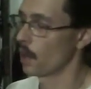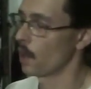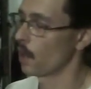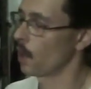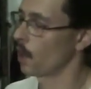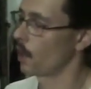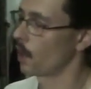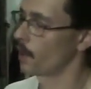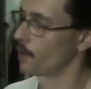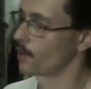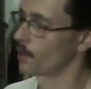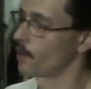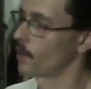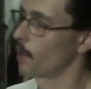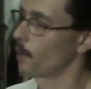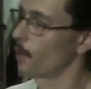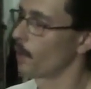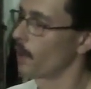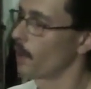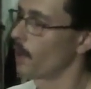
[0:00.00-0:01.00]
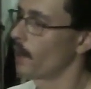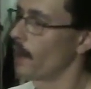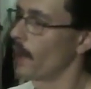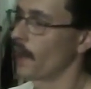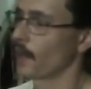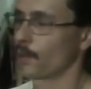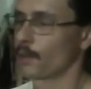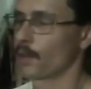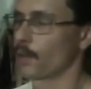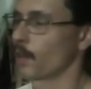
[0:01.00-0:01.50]
It's a double-headed
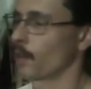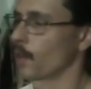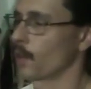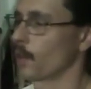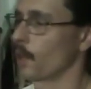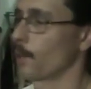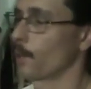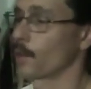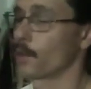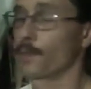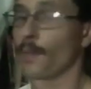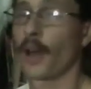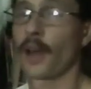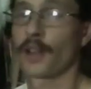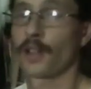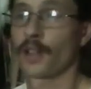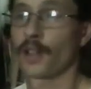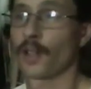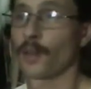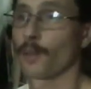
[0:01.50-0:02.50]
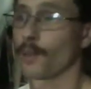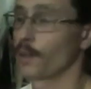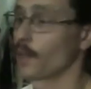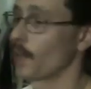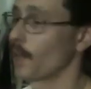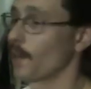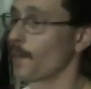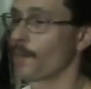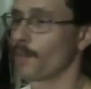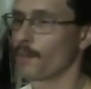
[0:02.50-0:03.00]
axe with a couple spikes on the
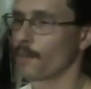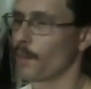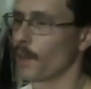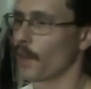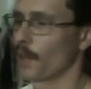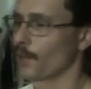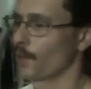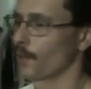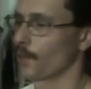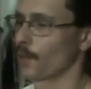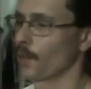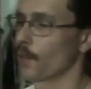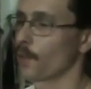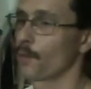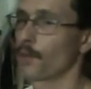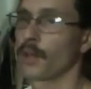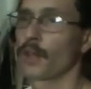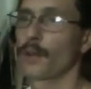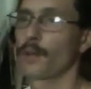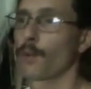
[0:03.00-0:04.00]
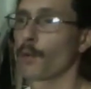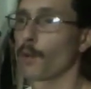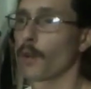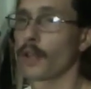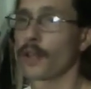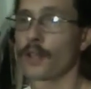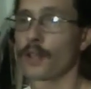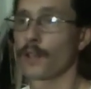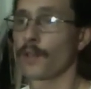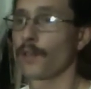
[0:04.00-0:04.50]
tip, makes for 3
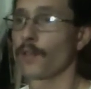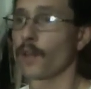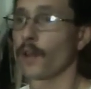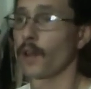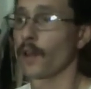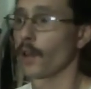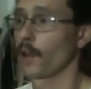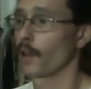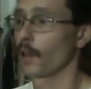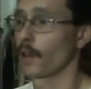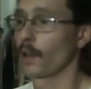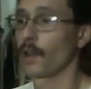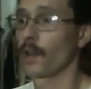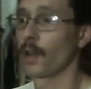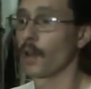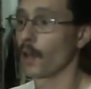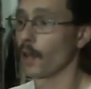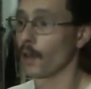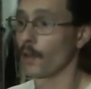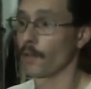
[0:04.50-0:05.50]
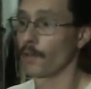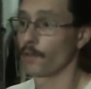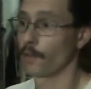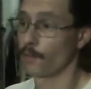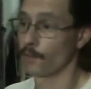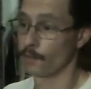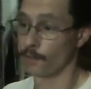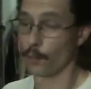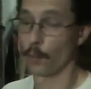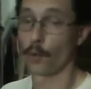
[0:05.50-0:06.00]
points of
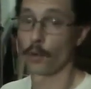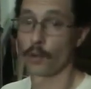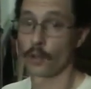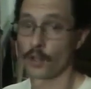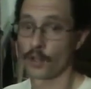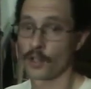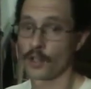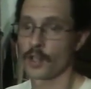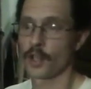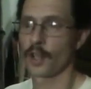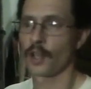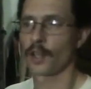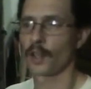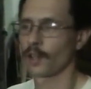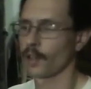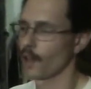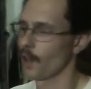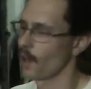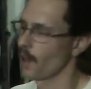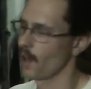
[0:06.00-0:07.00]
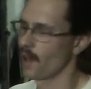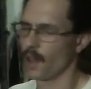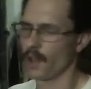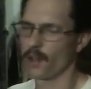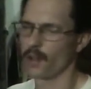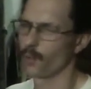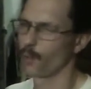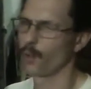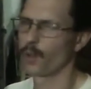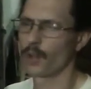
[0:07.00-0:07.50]
4 to stick.
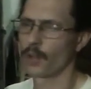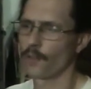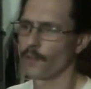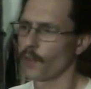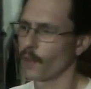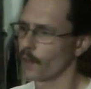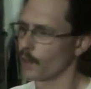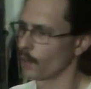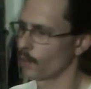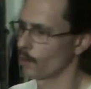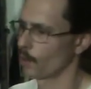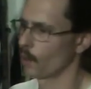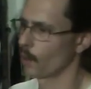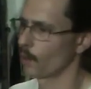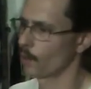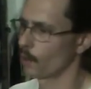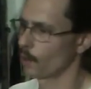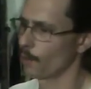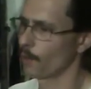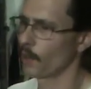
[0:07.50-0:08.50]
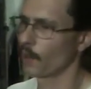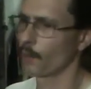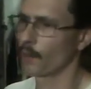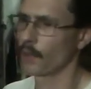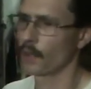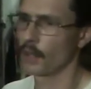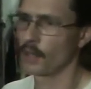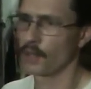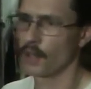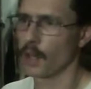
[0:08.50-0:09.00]
Really fun to throw. You can pick one
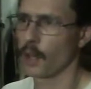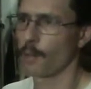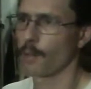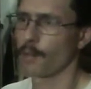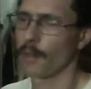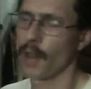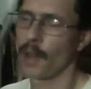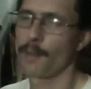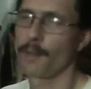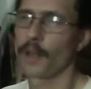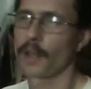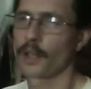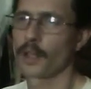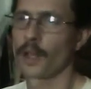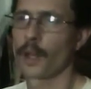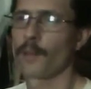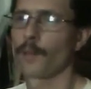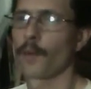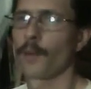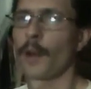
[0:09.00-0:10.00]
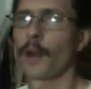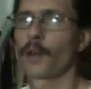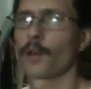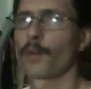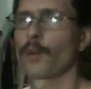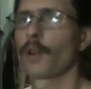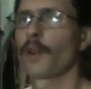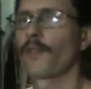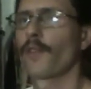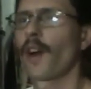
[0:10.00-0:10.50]
of these up. I picked it up for about
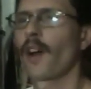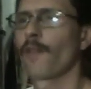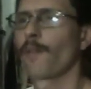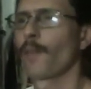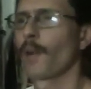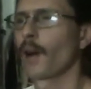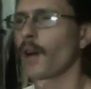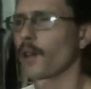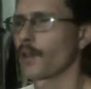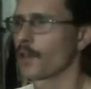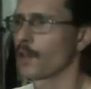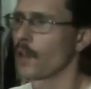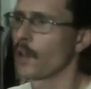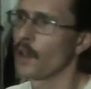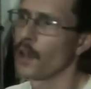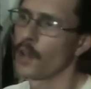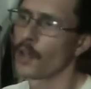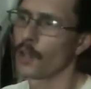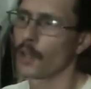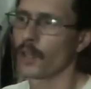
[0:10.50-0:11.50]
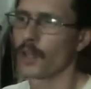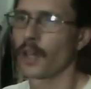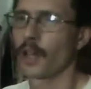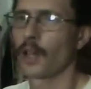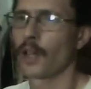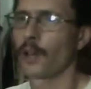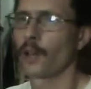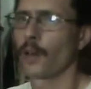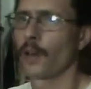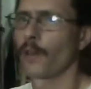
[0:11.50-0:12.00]
25 bucks.
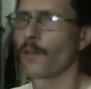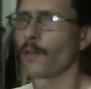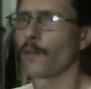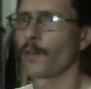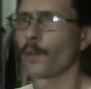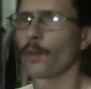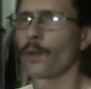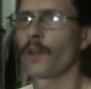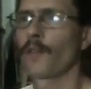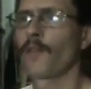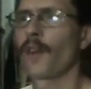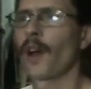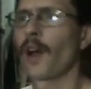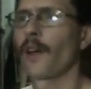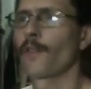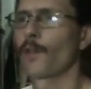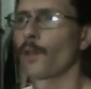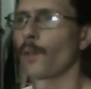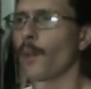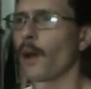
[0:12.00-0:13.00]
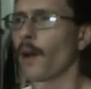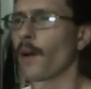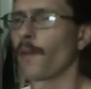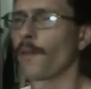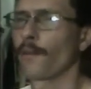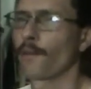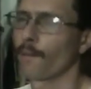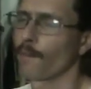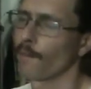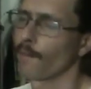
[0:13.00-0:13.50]
Getting anywhere from 25 to about
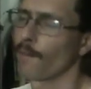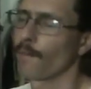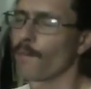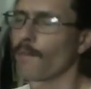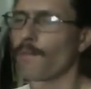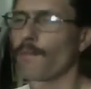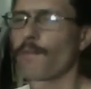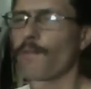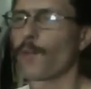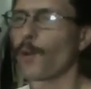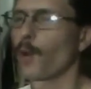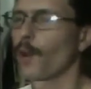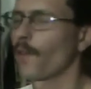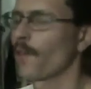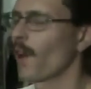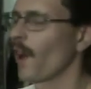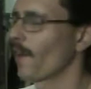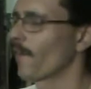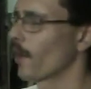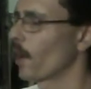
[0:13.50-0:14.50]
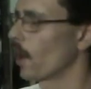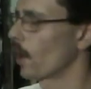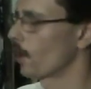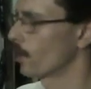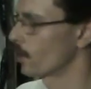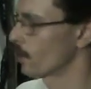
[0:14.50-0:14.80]
$45.